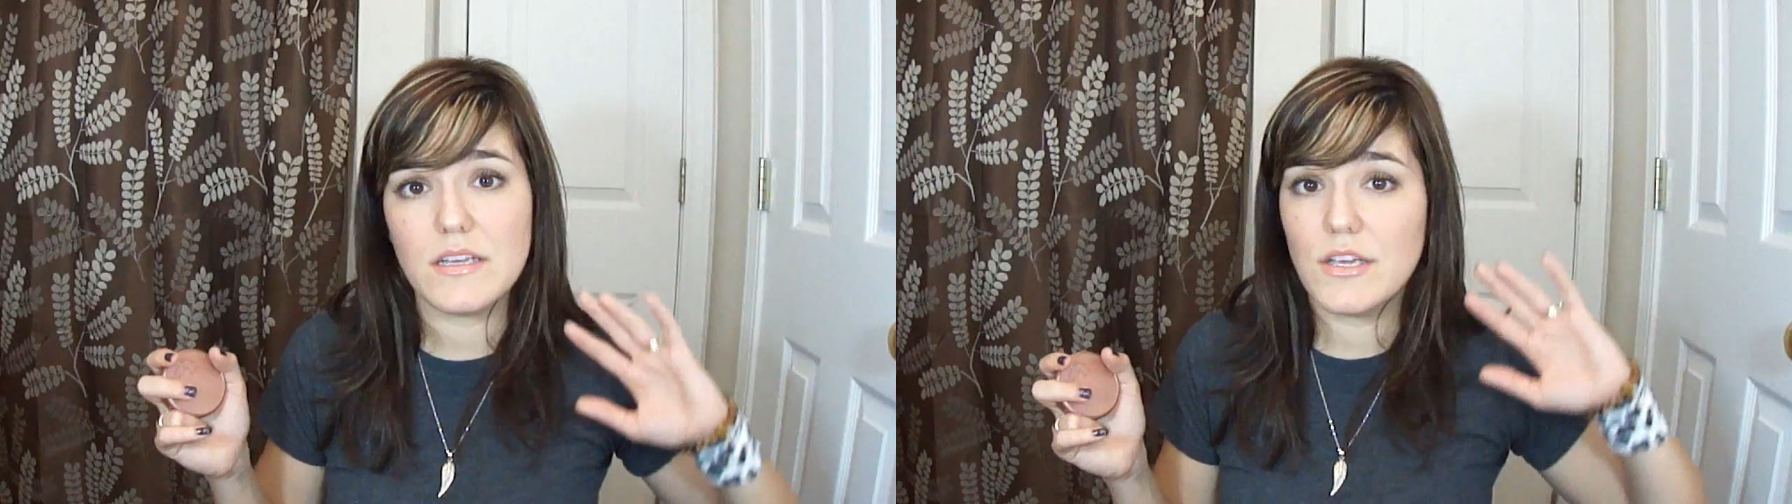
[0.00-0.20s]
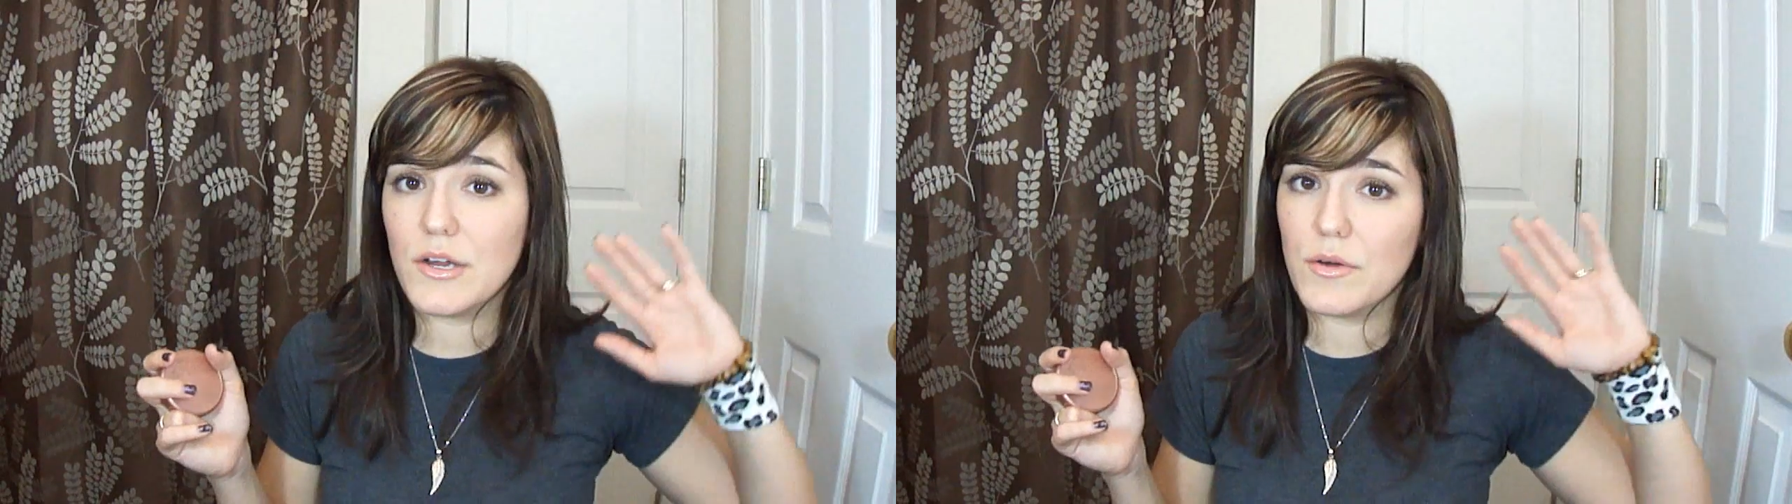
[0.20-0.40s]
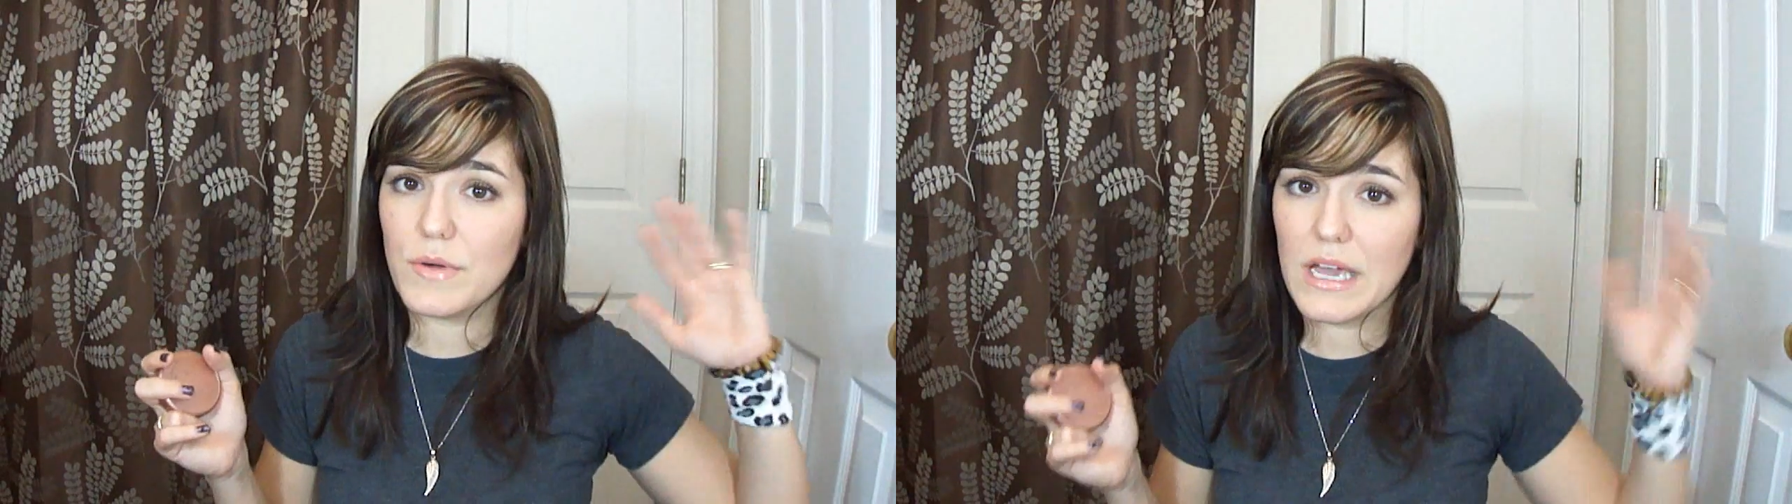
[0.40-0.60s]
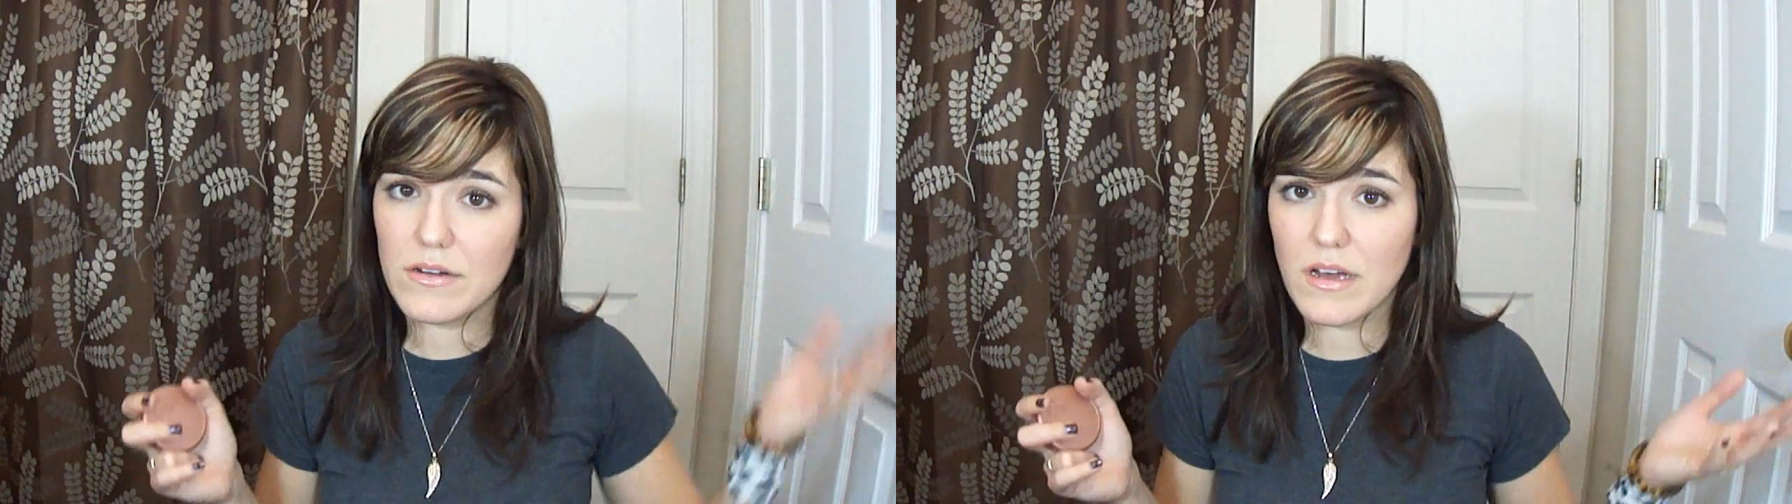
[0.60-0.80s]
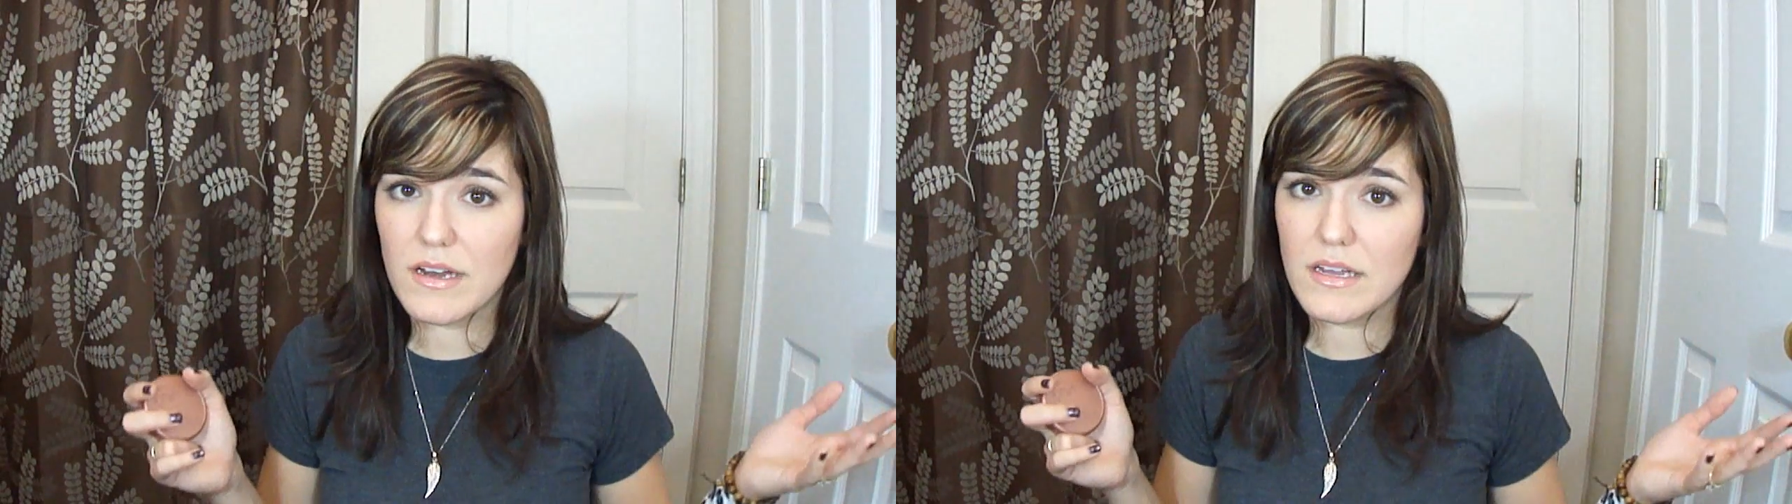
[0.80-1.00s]
you know,
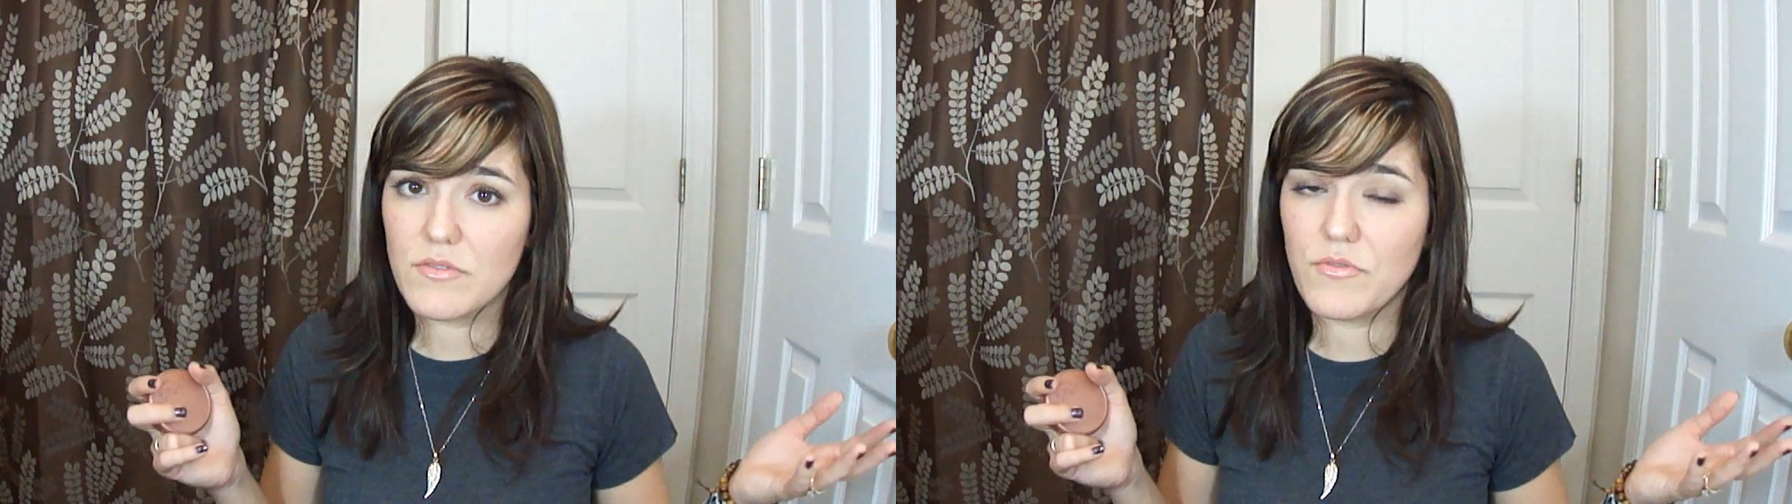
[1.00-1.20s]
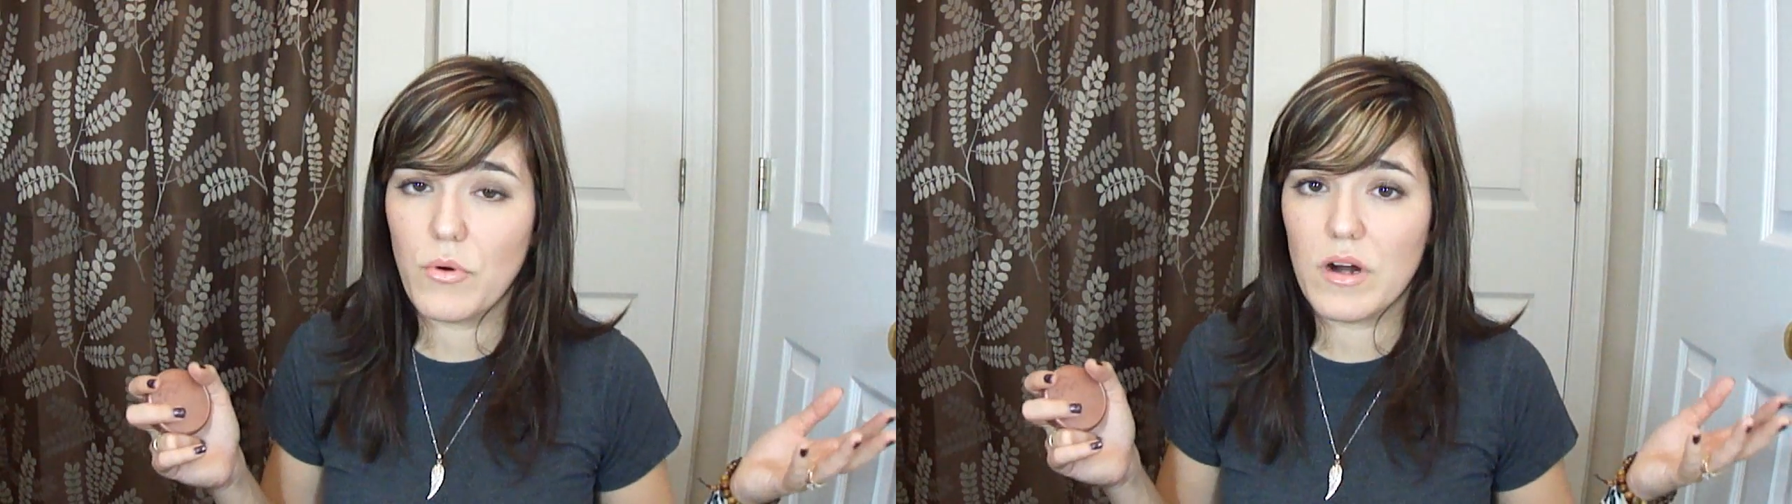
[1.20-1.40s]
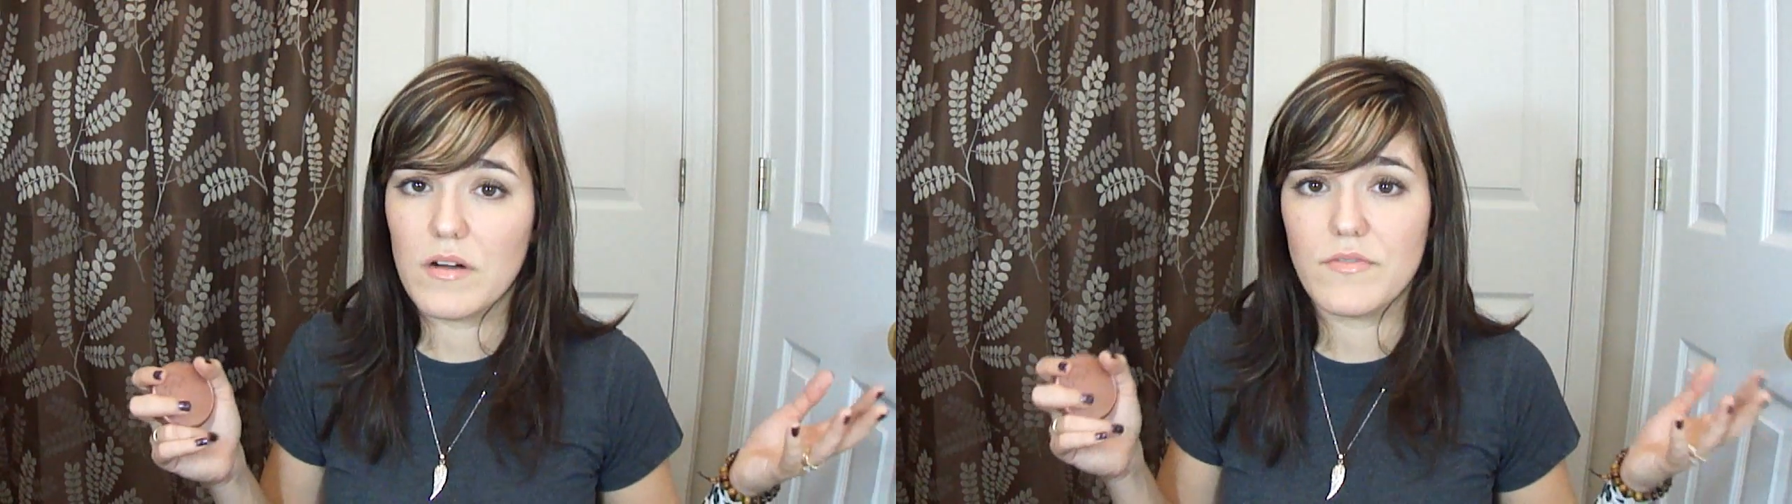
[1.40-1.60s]
count on it for